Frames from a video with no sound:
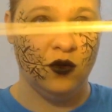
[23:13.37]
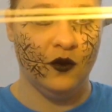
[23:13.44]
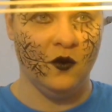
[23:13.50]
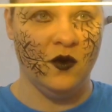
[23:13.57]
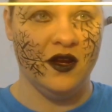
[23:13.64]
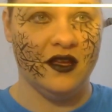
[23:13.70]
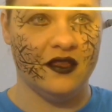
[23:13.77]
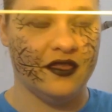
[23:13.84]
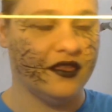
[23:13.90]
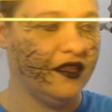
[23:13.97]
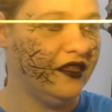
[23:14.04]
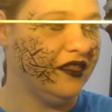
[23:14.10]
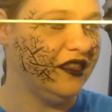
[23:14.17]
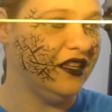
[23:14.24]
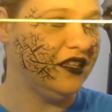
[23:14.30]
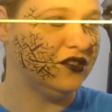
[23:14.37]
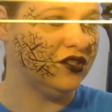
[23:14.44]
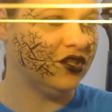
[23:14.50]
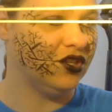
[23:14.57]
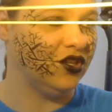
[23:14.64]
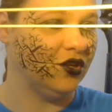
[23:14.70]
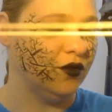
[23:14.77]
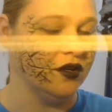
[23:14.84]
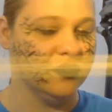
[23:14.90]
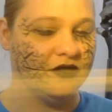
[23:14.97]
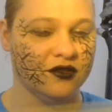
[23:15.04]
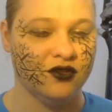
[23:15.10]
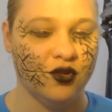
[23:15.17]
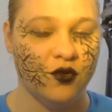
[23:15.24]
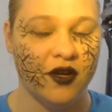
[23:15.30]
with these
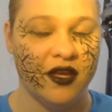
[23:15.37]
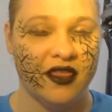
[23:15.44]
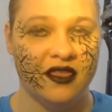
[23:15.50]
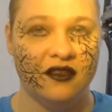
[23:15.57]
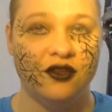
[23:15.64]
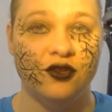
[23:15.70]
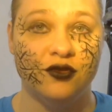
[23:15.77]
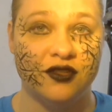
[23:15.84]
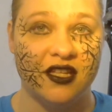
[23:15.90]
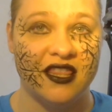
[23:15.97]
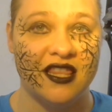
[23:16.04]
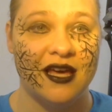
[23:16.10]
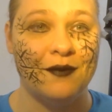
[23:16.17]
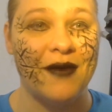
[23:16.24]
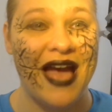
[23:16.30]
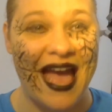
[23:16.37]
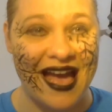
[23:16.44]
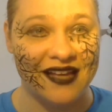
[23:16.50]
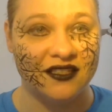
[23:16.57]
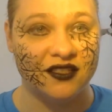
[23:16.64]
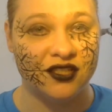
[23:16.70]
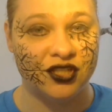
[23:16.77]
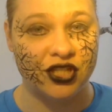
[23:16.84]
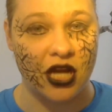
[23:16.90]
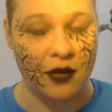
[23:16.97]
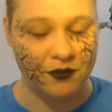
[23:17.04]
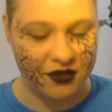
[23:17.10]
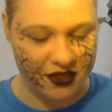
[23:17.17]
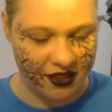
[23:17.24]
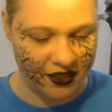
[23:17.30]
skewers, using them as
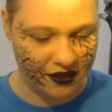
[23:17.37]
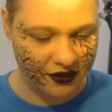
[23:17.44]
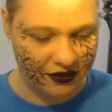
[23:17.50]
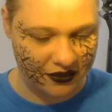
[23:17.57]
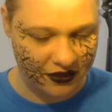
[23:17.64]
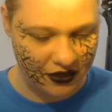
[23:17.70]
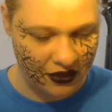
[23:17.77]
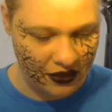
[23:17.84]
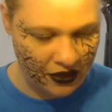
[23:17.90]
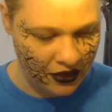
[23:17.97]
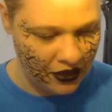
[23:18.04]
chopsticks.